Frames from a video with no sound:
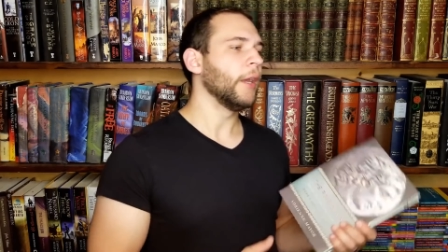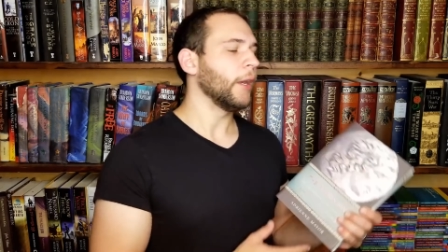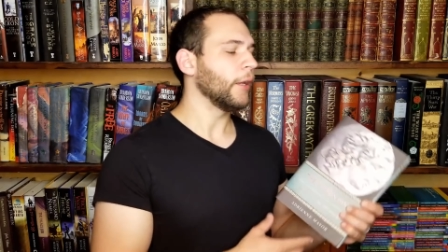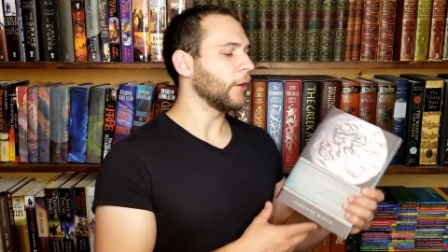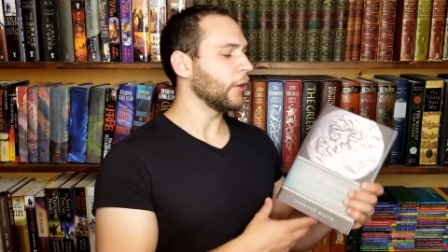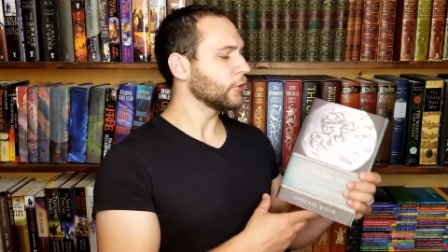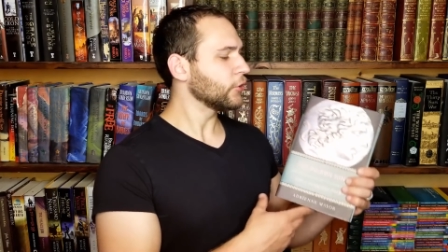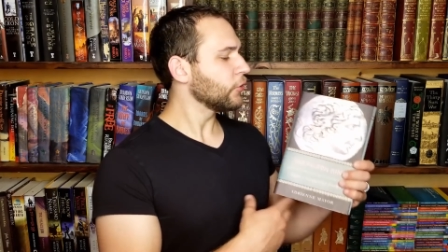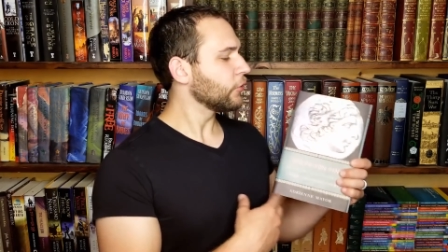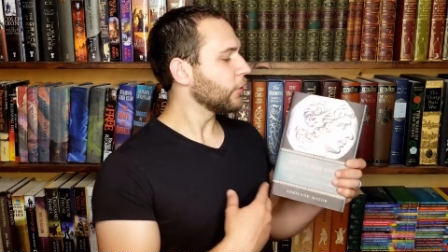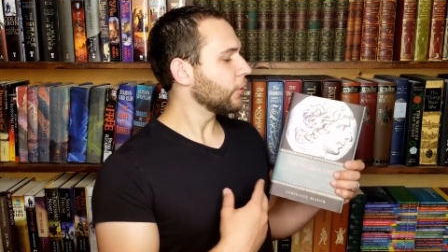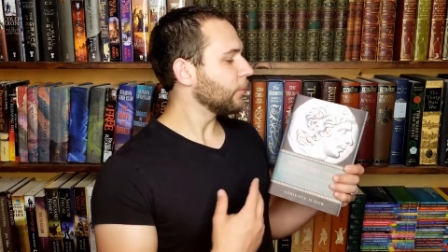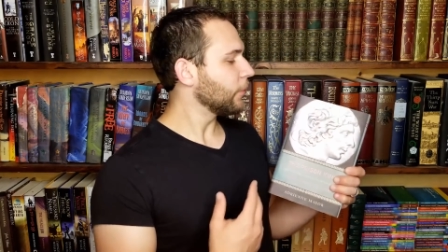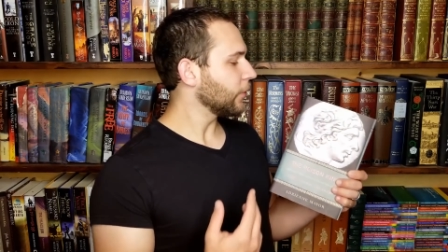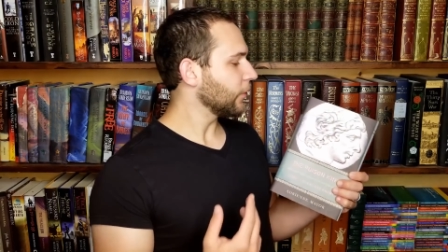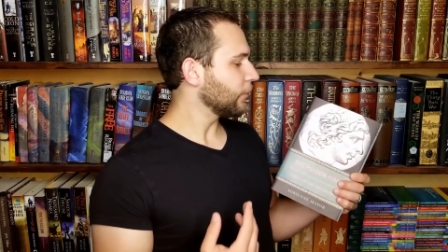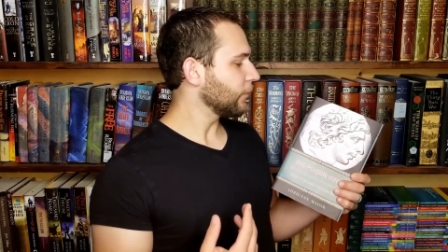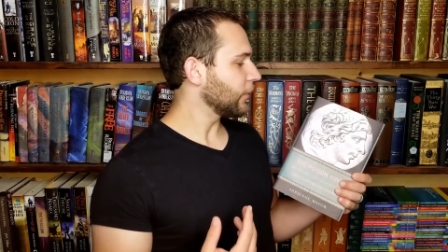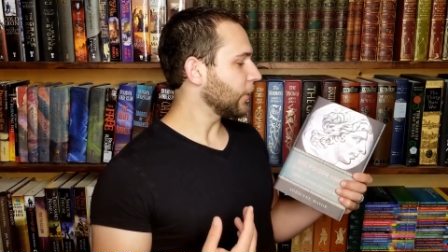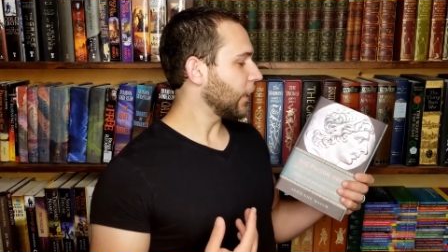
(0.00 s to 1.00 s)
And also the
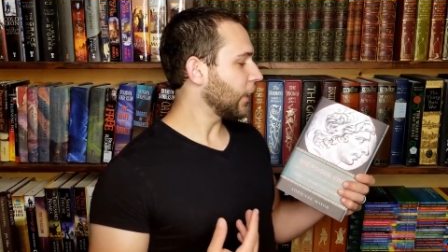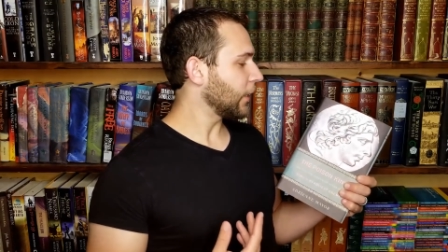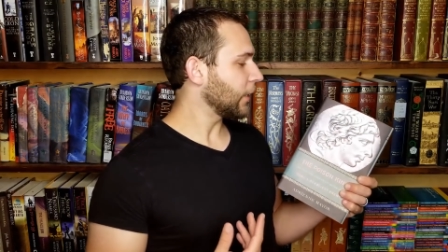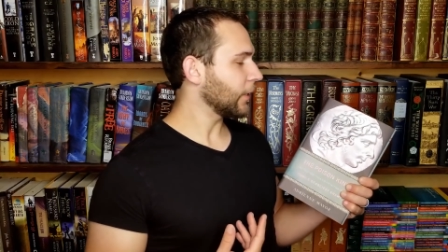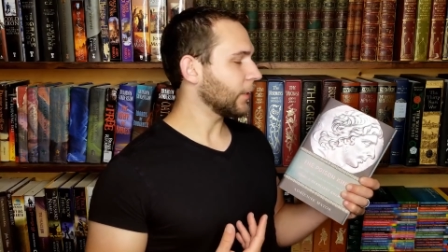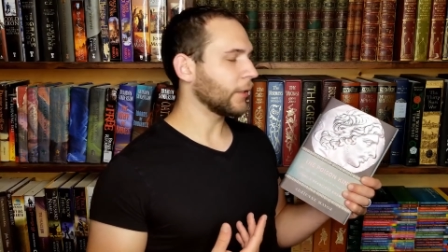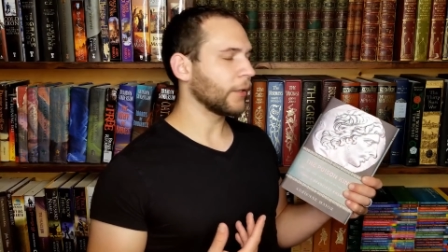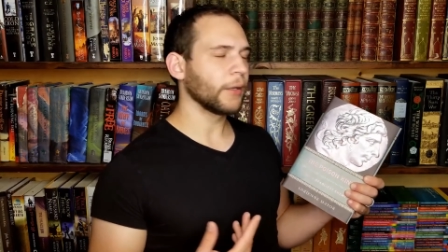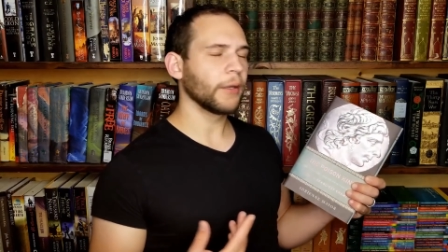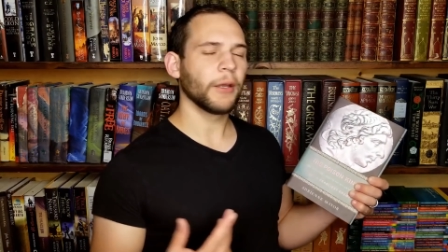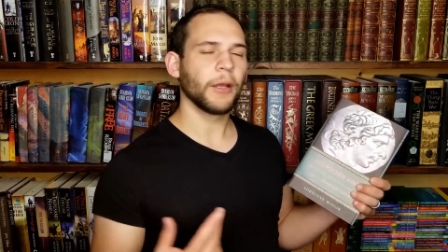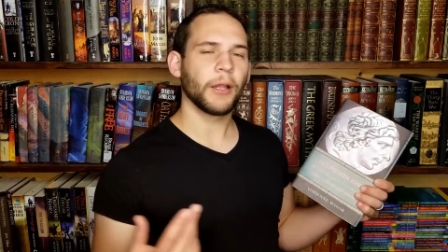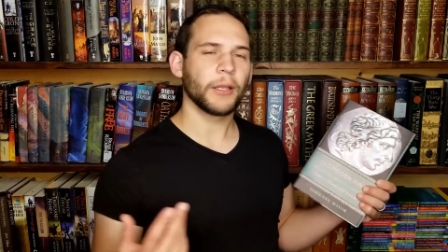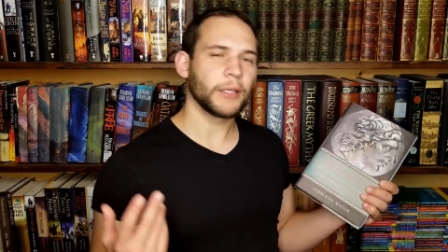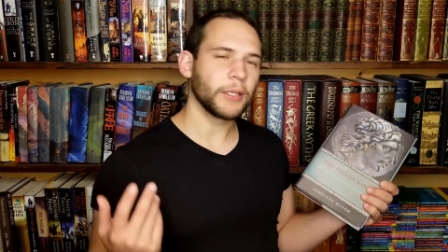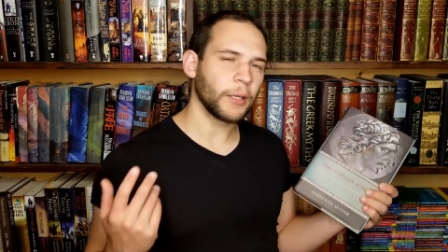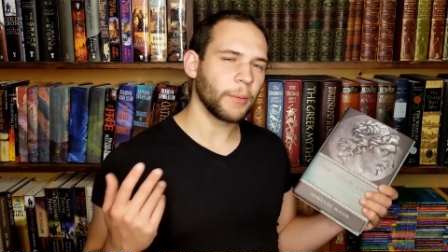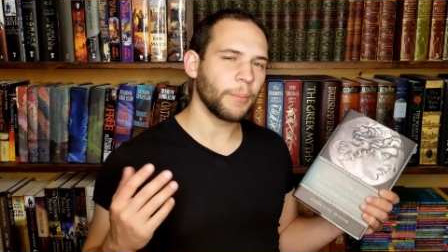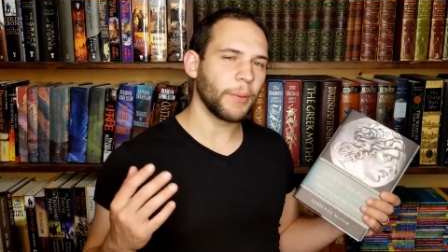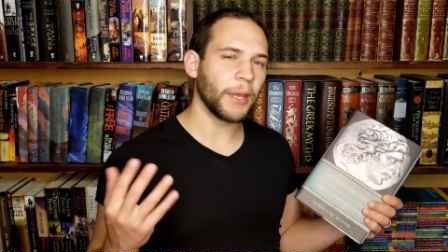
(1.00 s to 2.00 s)
Mithridatic,
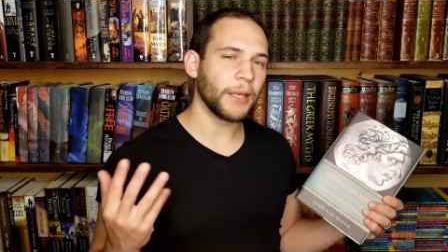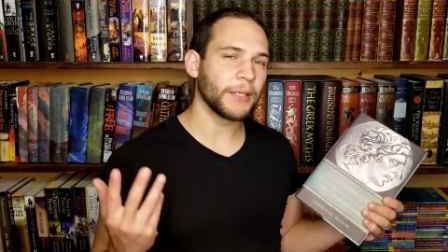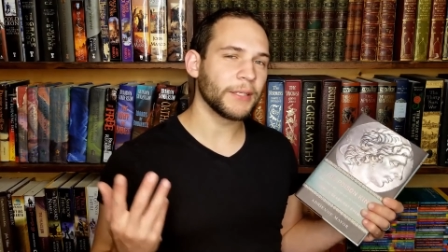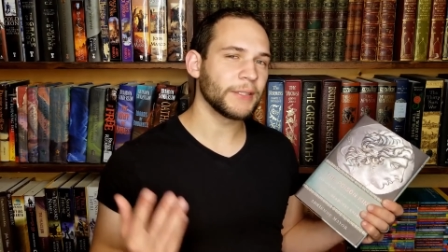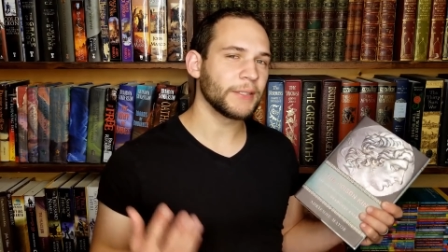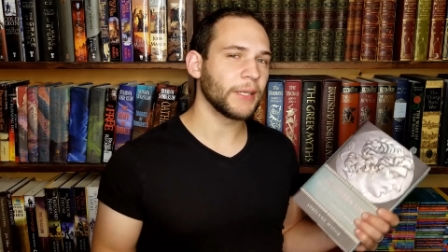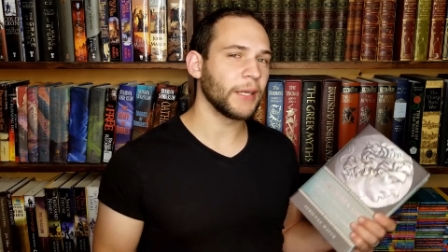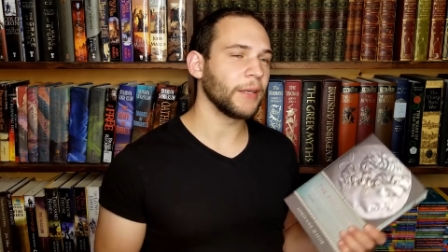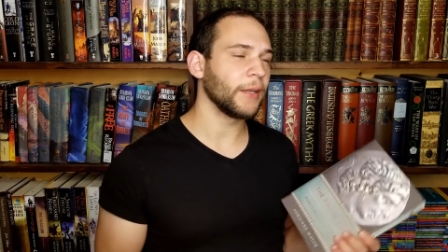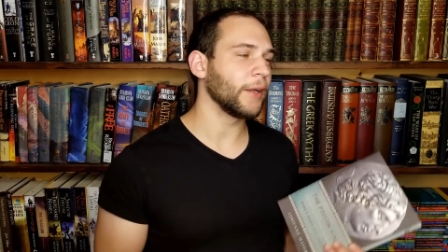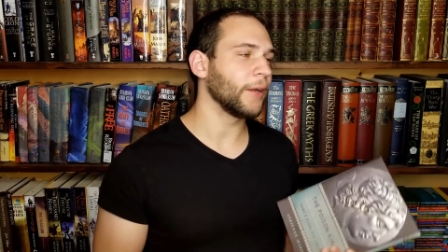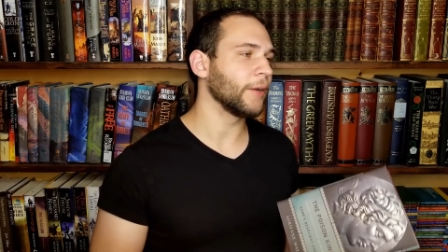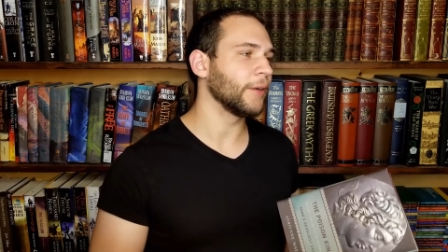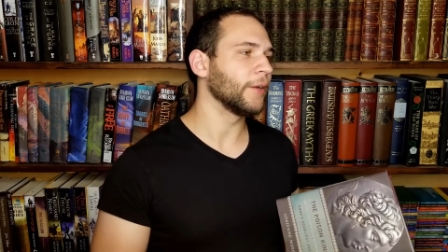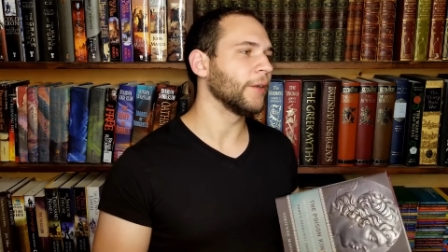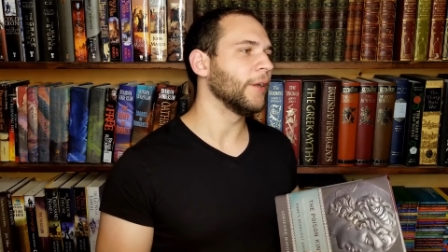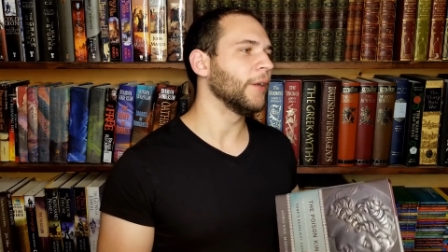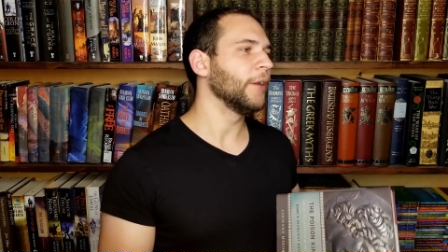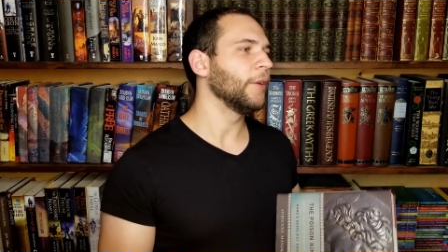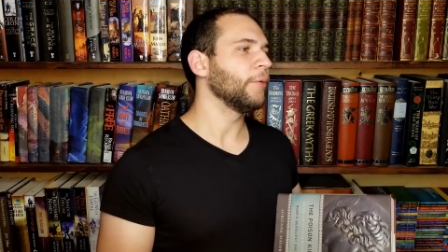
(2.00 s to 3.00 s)
like
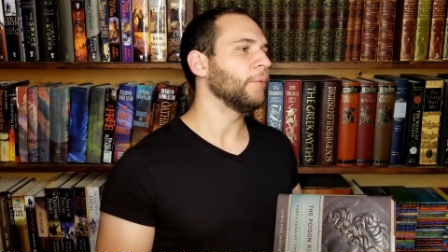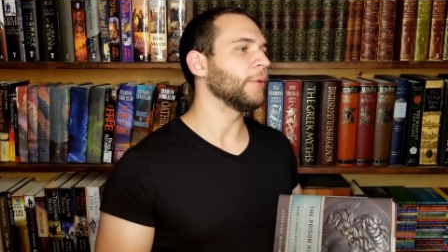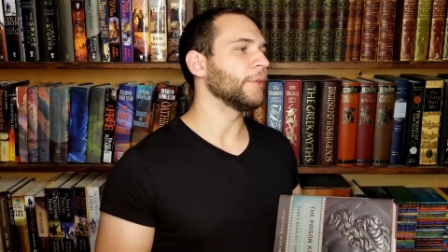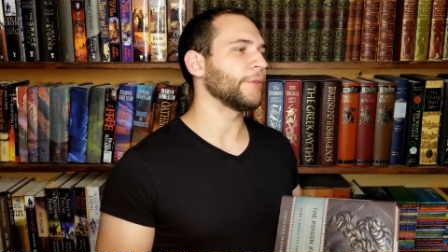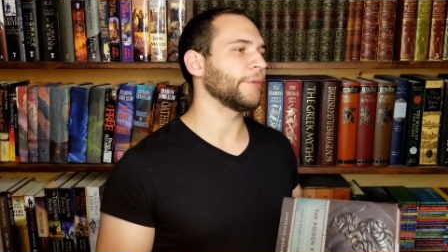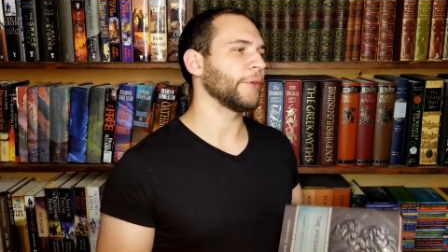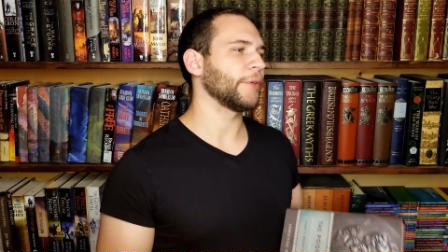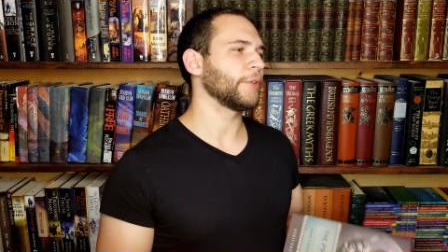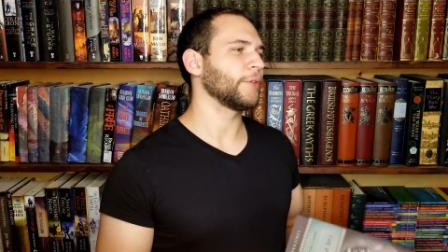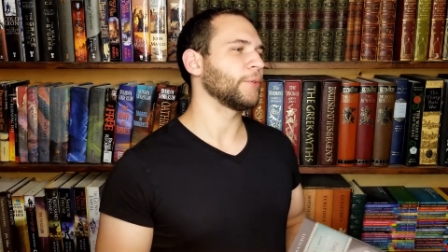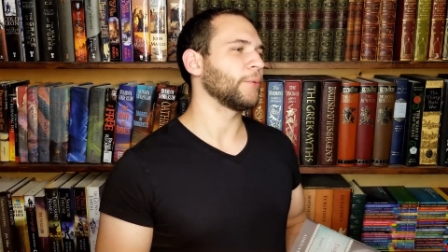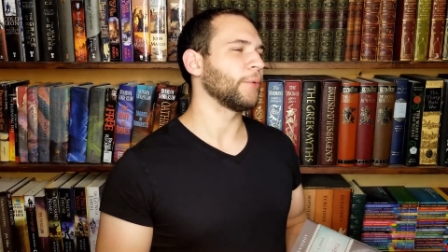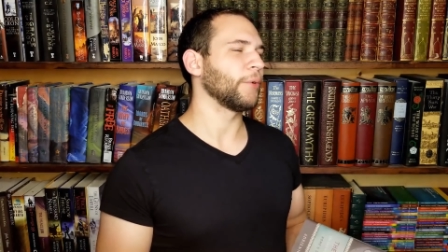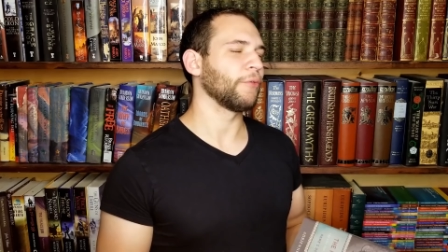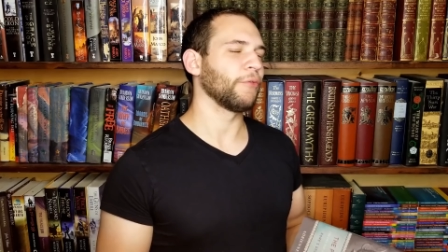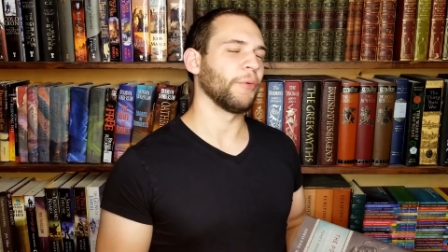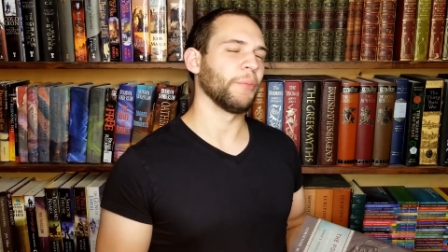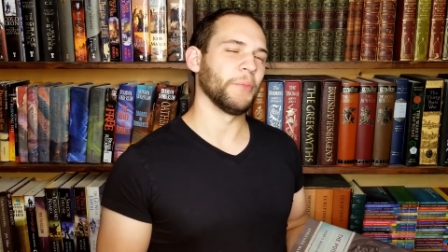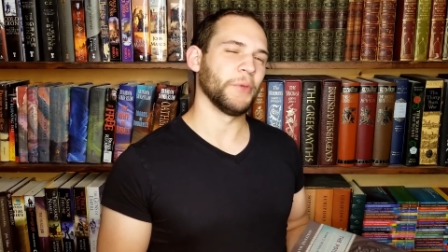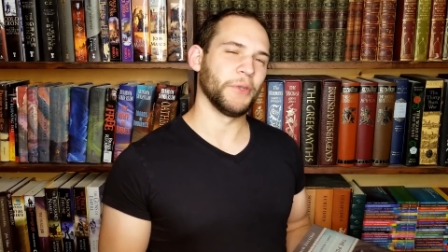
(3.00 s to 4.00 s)
panacea was like sort
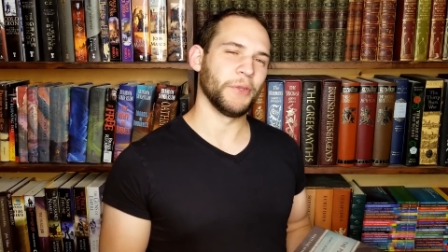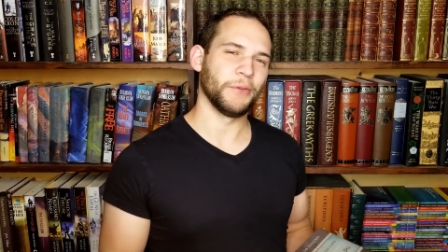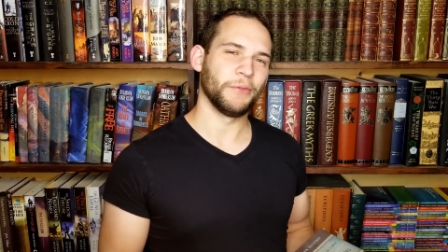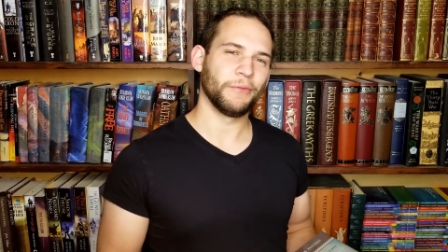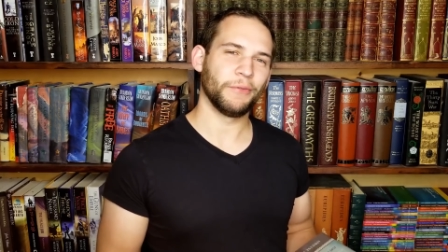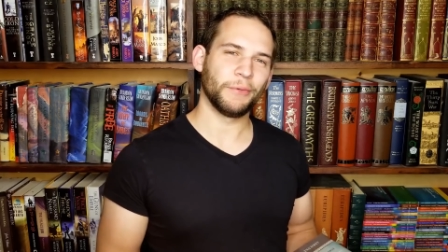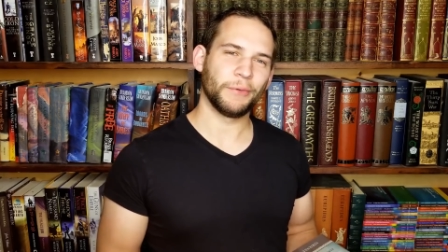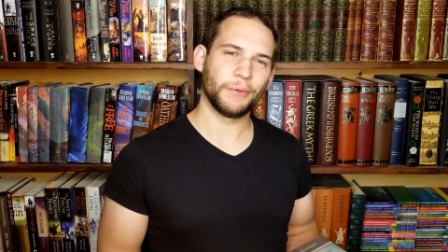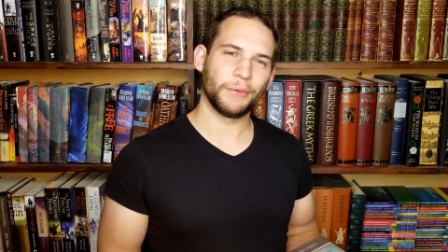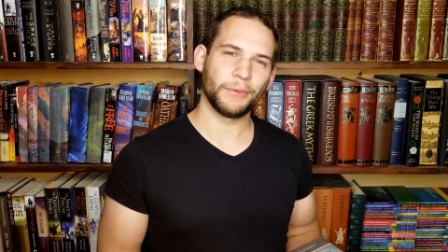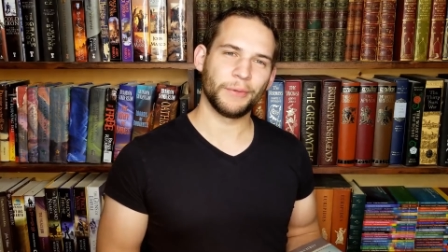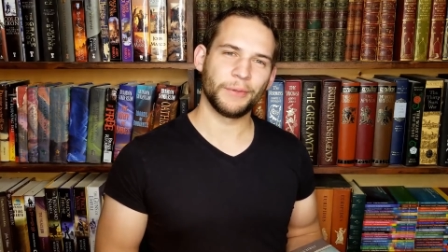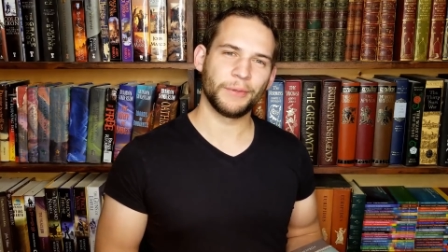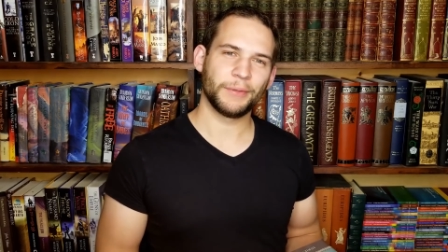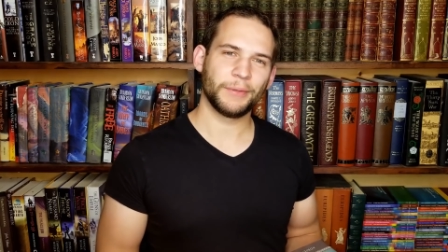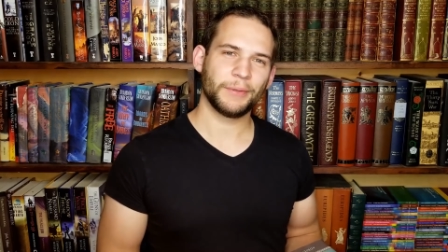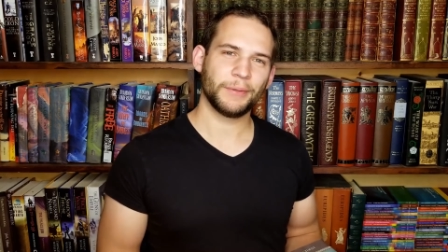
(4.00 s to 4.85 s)
of a medieval